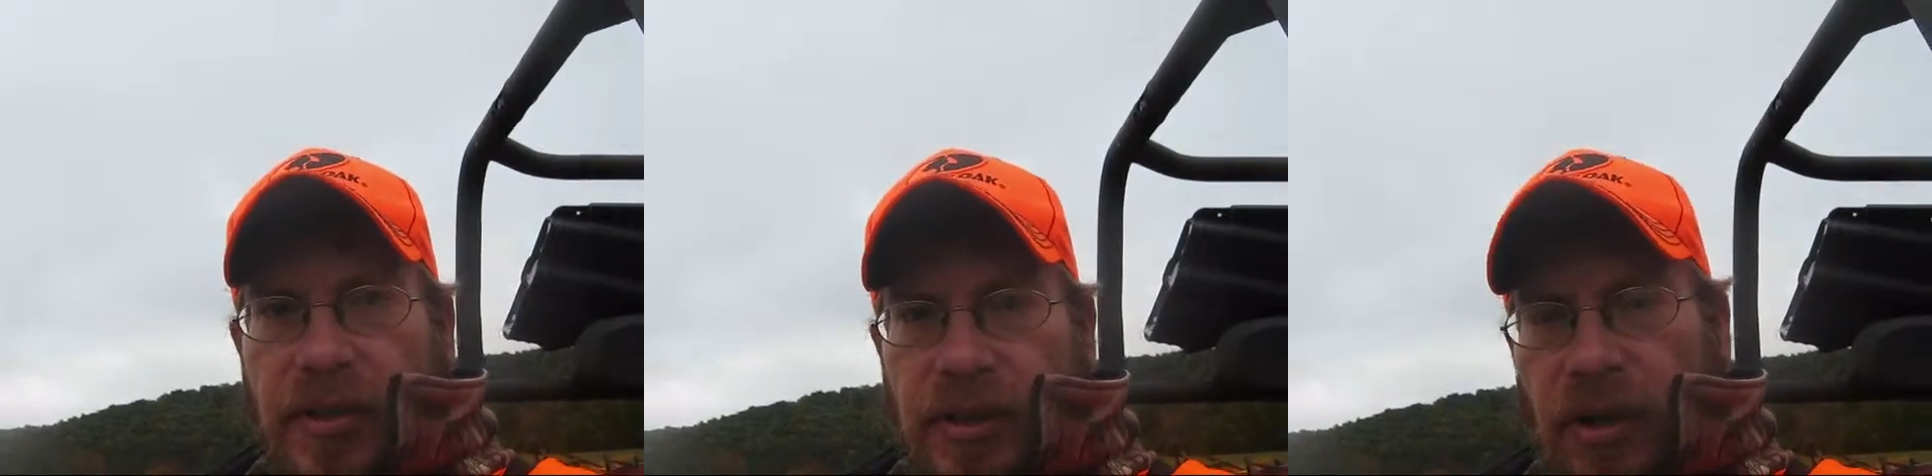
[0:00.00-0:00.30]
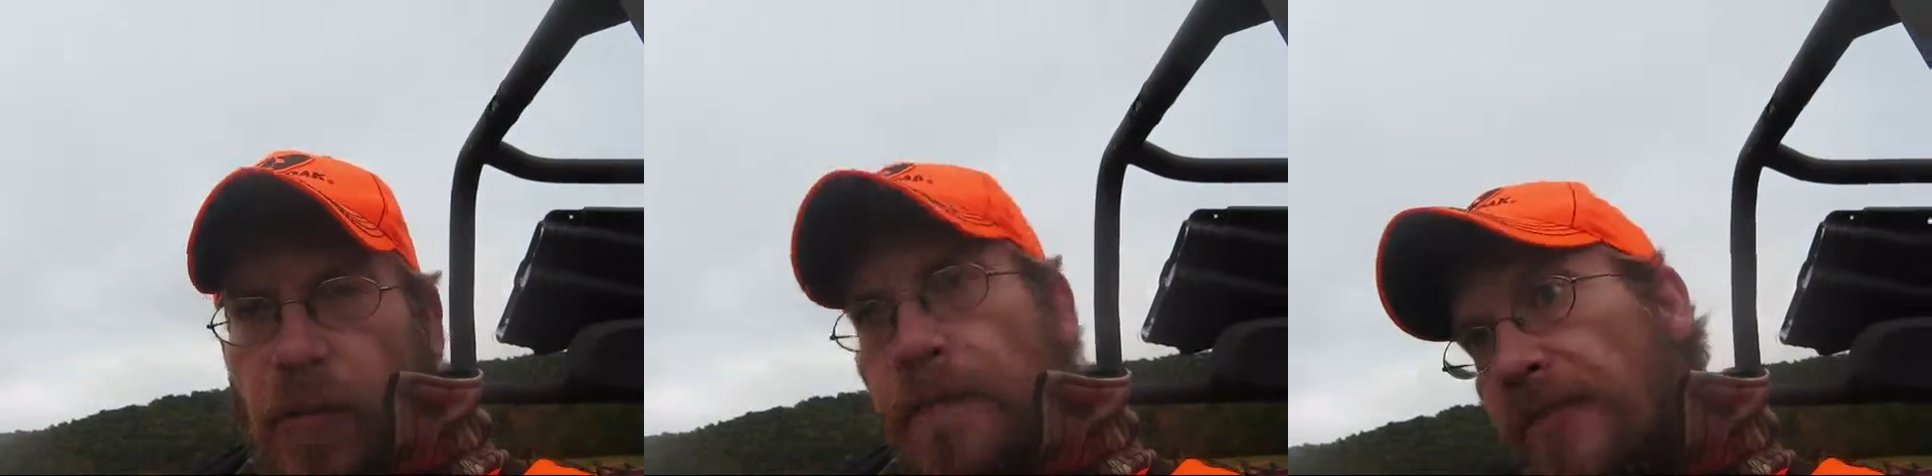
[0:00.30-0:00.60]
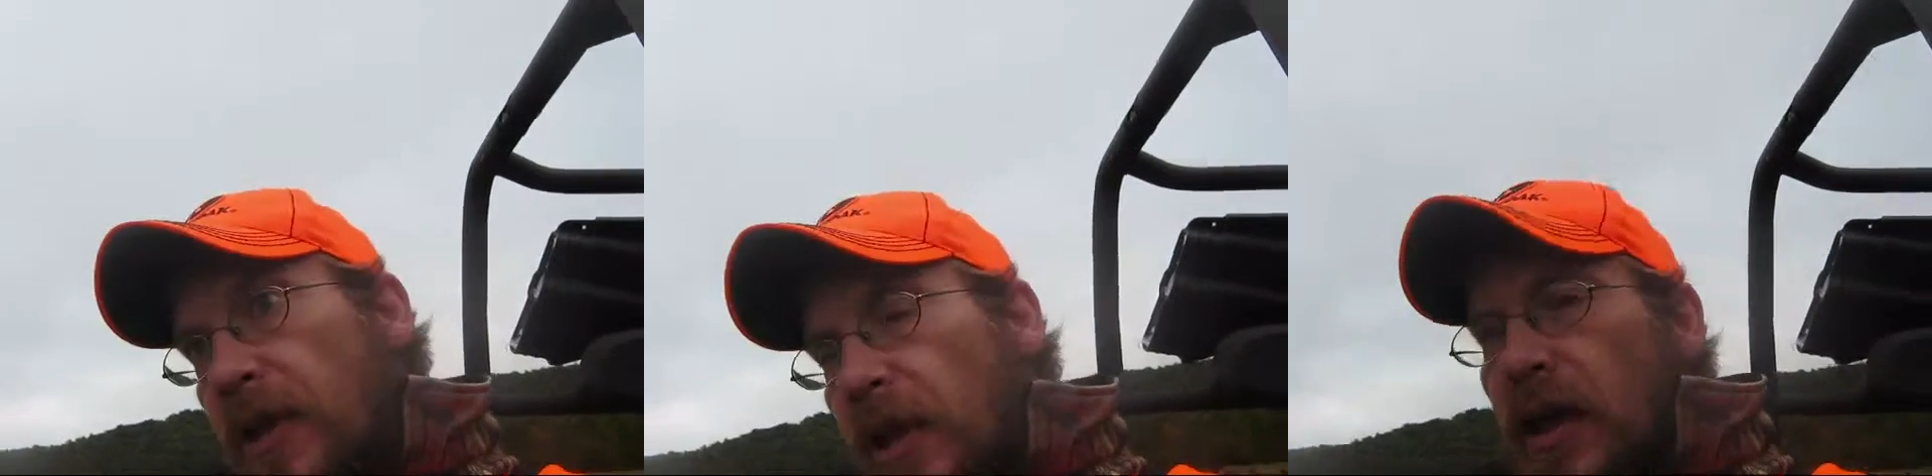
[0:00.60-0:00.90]
So,
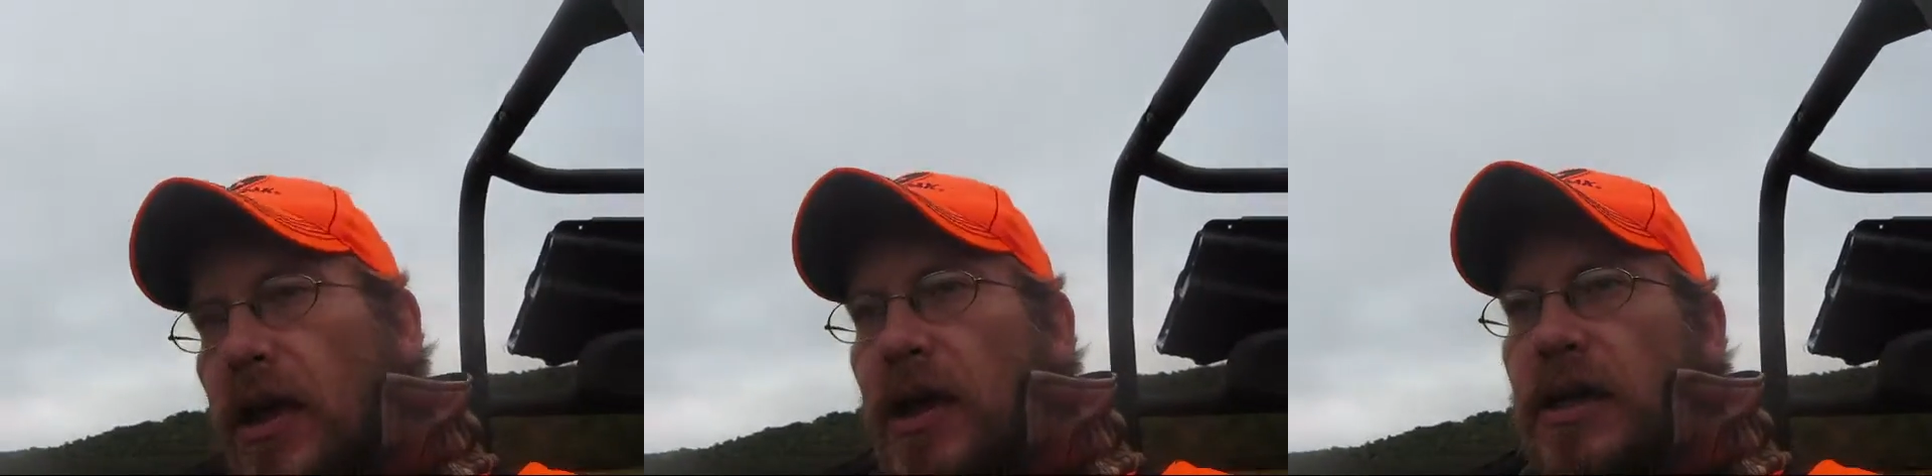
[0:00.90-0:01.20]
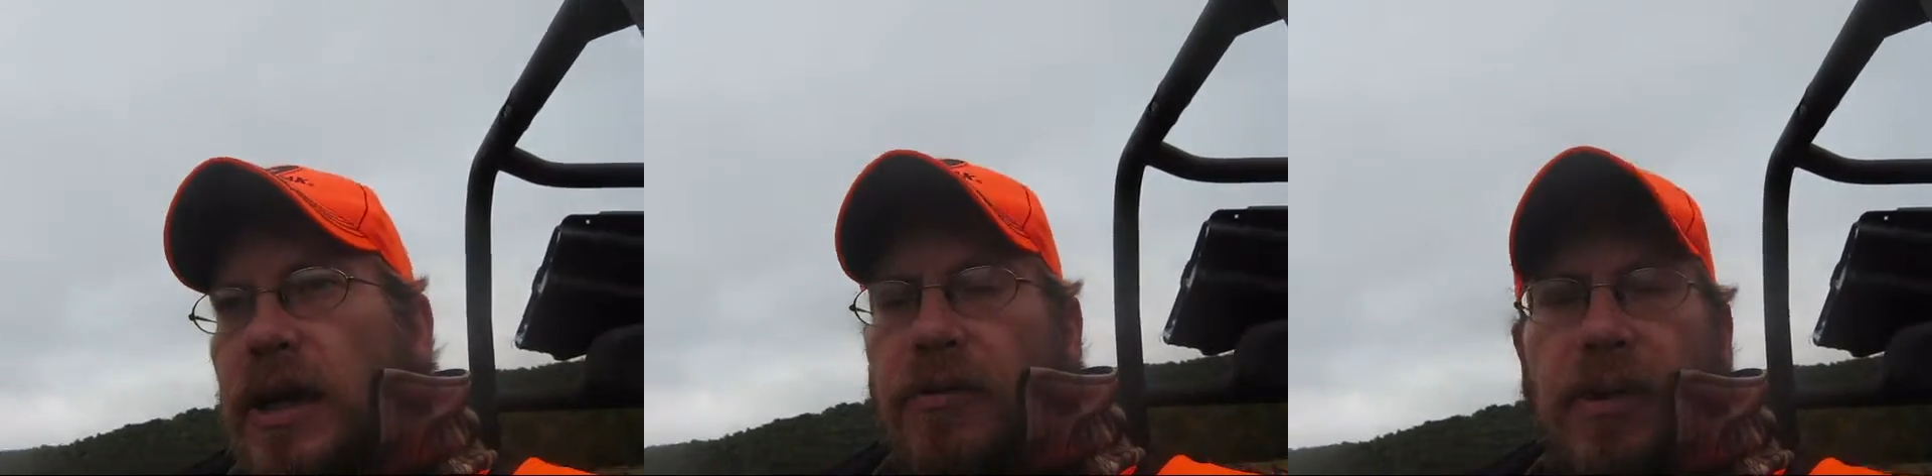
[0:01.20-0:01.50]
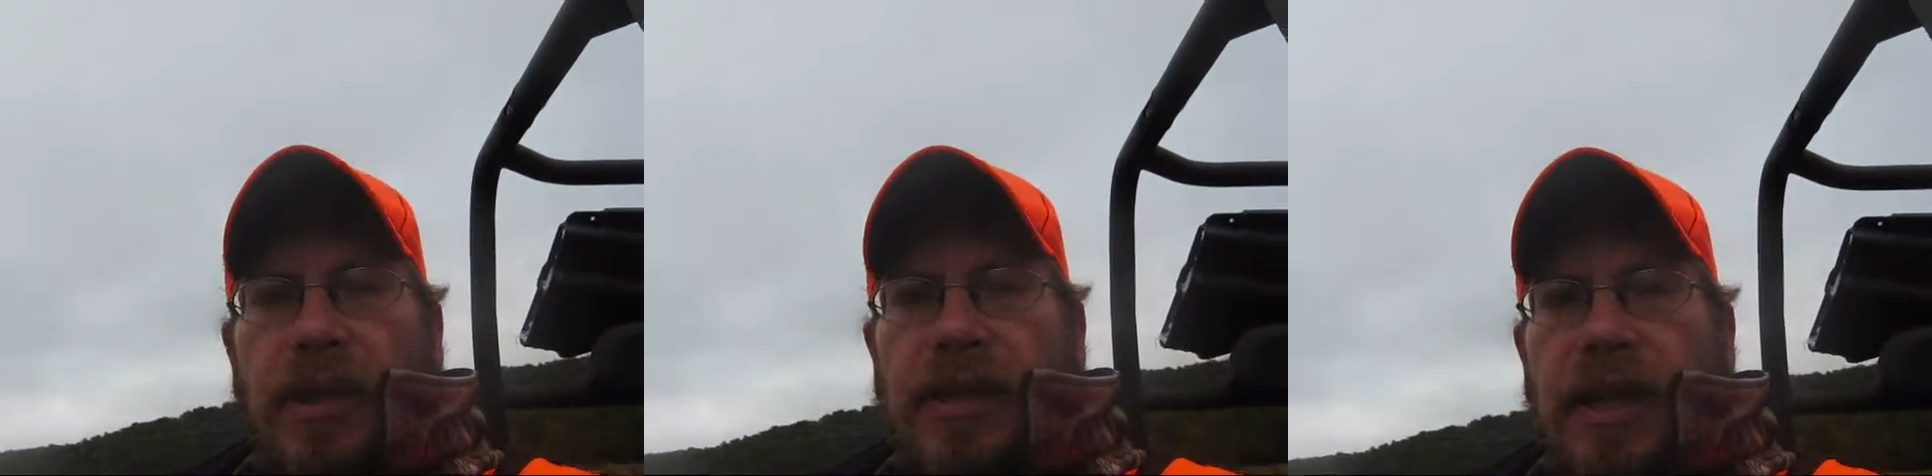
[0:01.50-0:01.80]
didn't
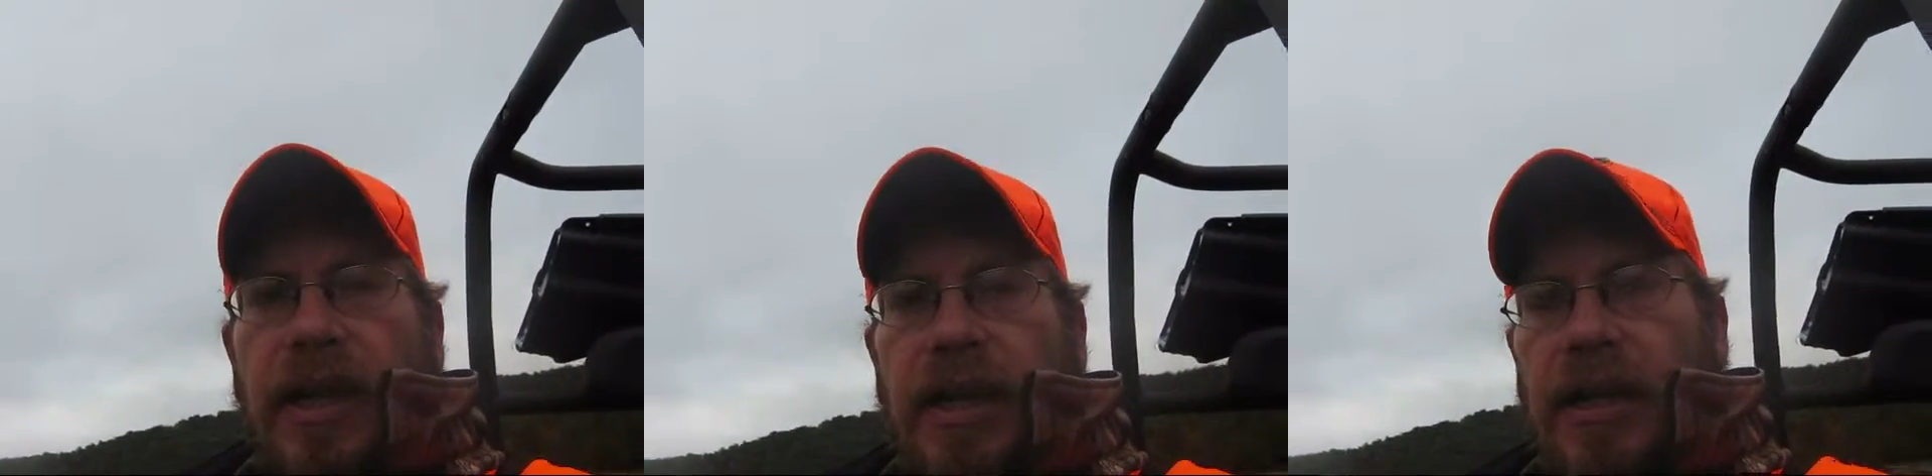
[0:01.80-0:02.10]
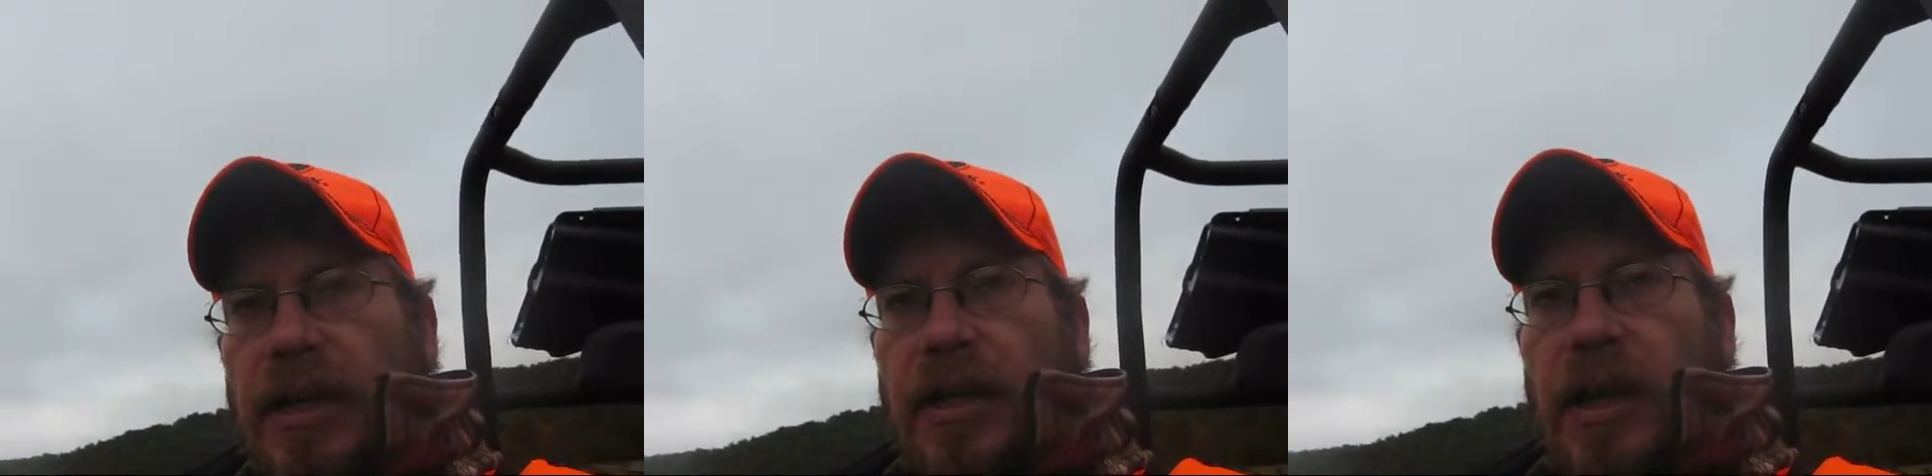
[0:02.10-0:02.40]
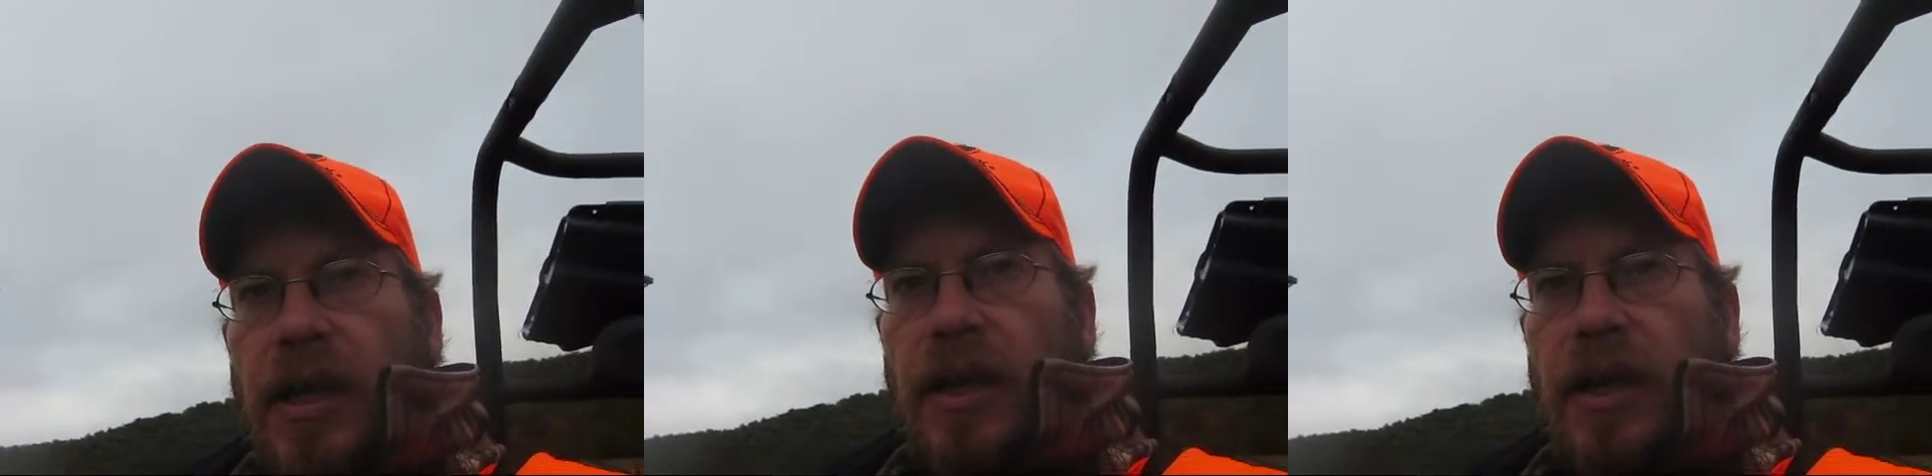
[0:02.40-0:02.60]
really see anything.